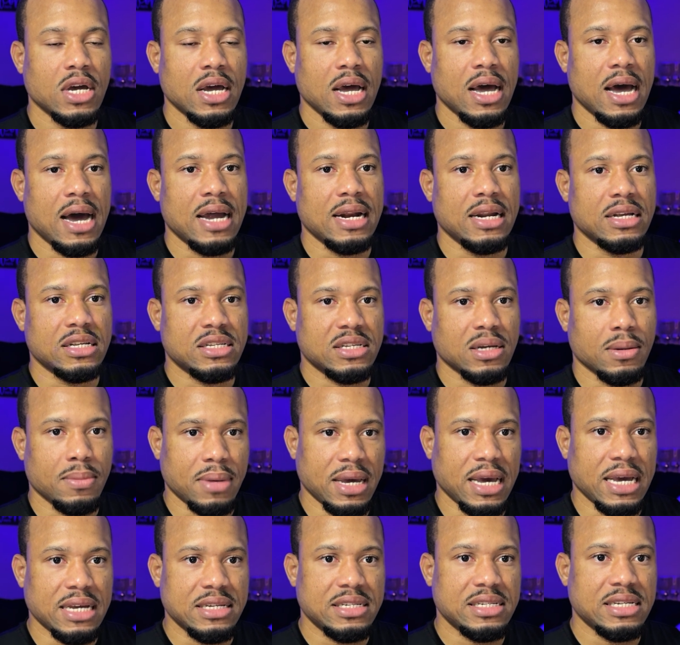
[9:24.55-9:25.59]
I did some
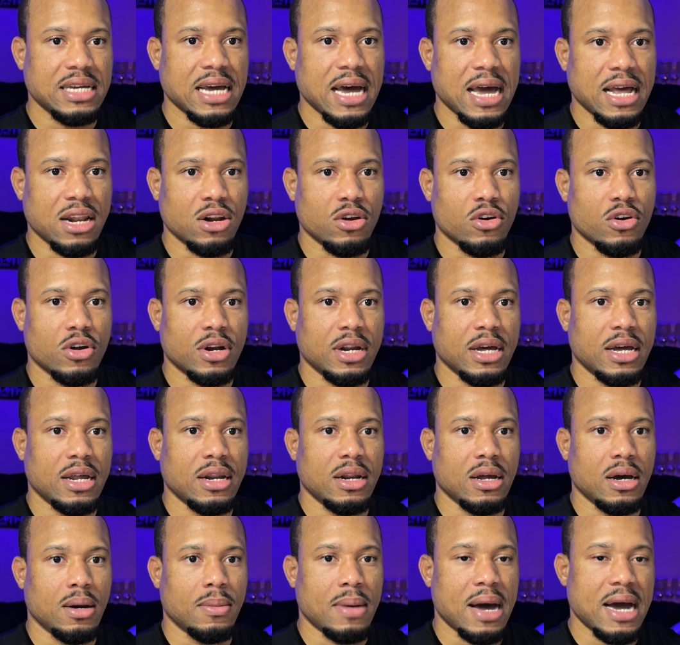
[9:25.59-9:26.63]
ACI Learning
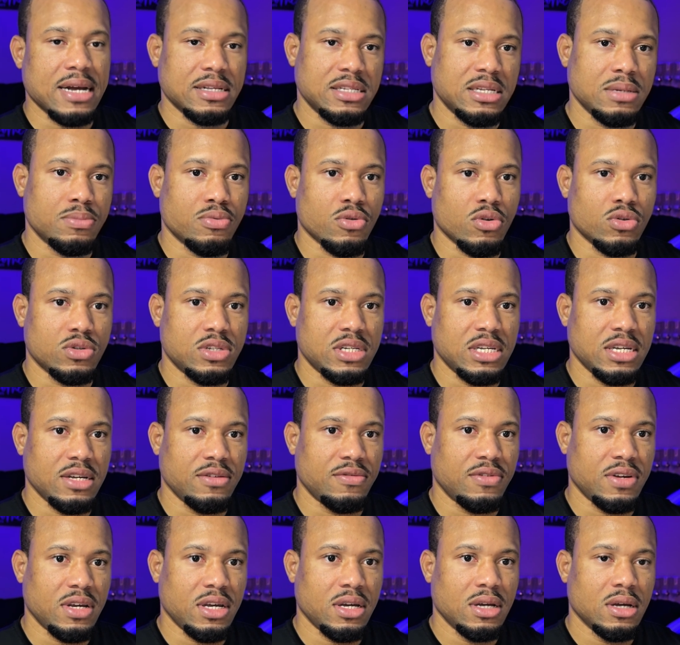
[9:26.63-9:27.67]
on IT Pro
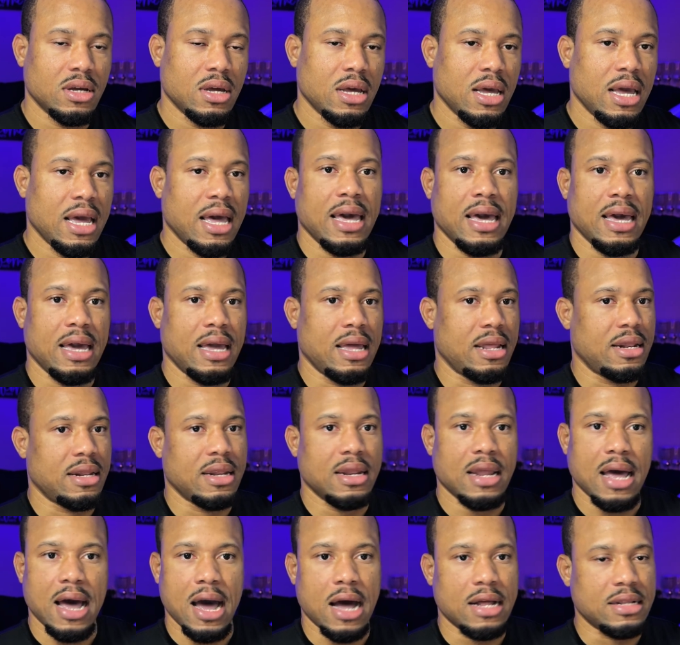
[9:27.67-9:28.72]
TV, and
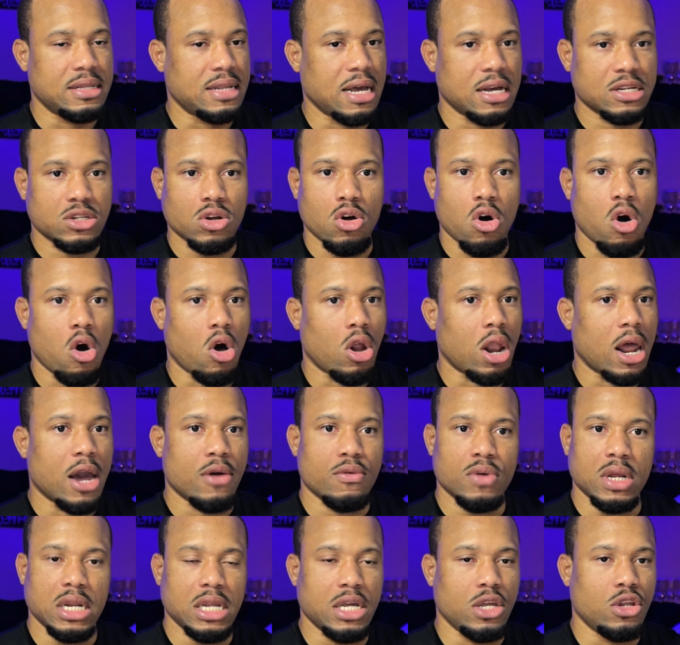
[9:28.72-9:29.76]
that's all I
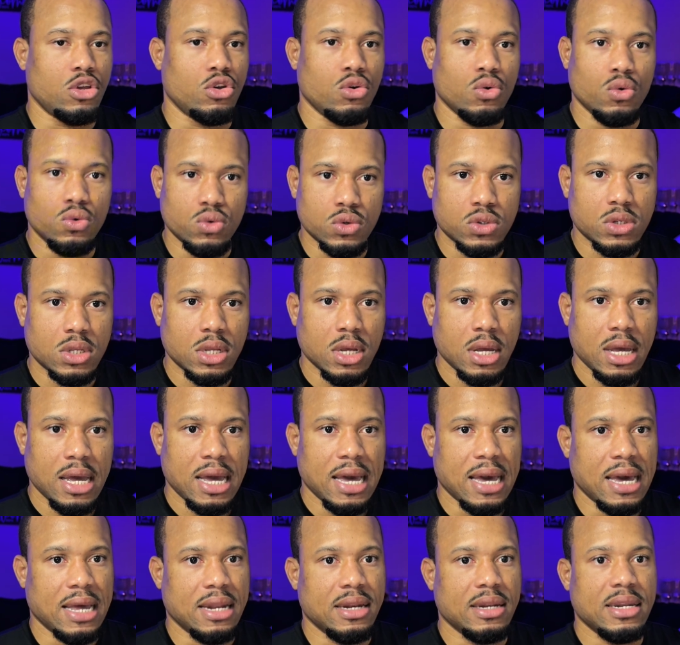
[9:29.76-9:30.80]
really used,
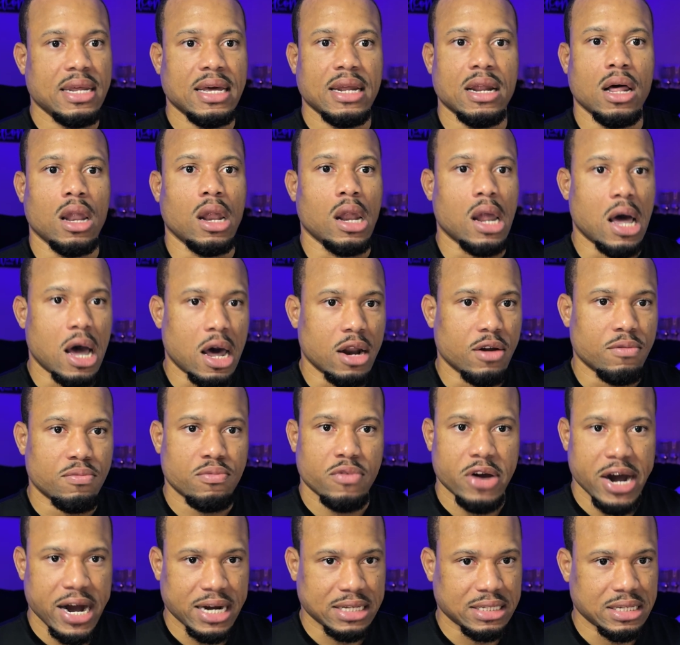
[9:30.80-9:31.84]
and did a lot of
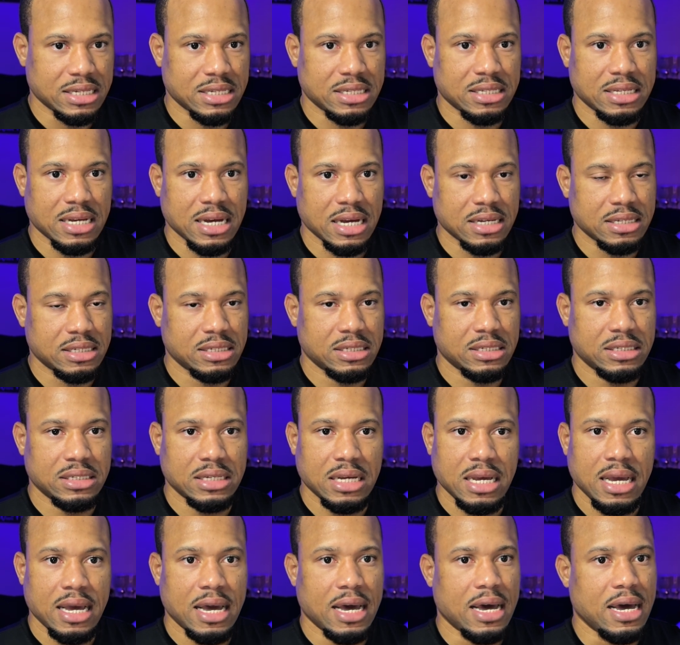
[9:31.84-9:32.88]
practice tests,
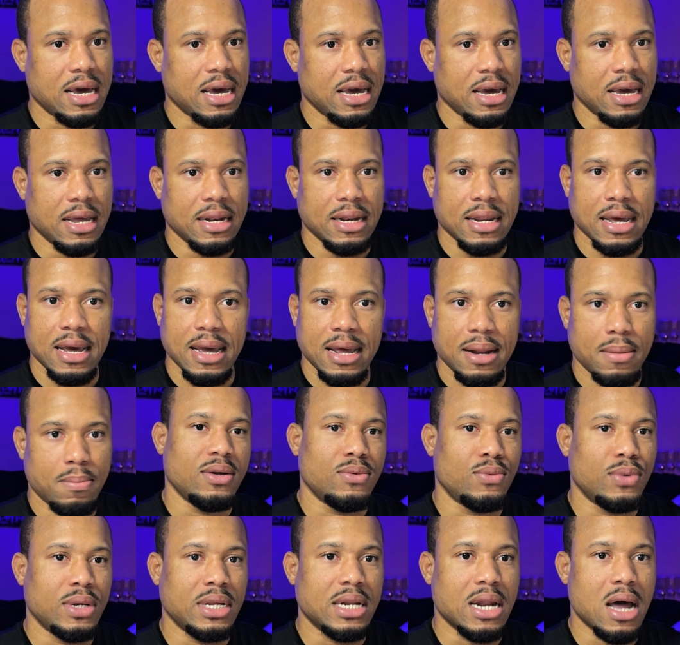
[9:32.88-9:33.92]
and then
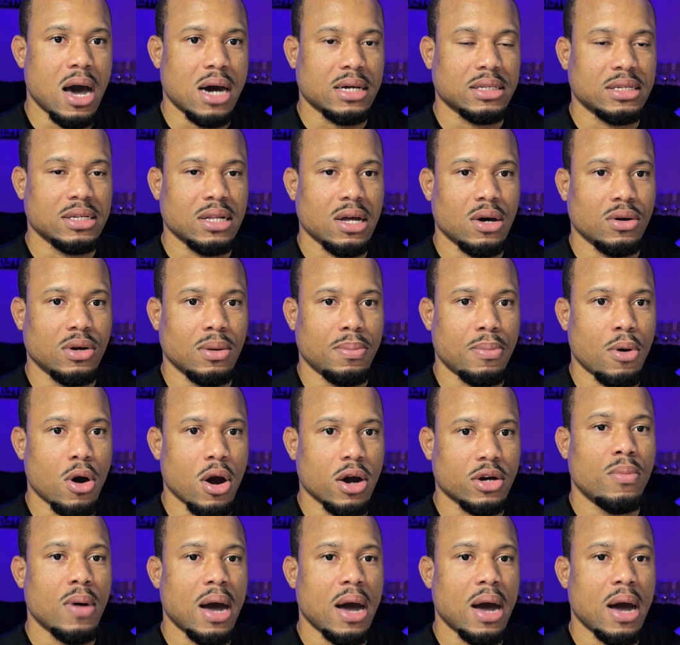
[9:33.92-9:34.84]
we knocked it out of the park.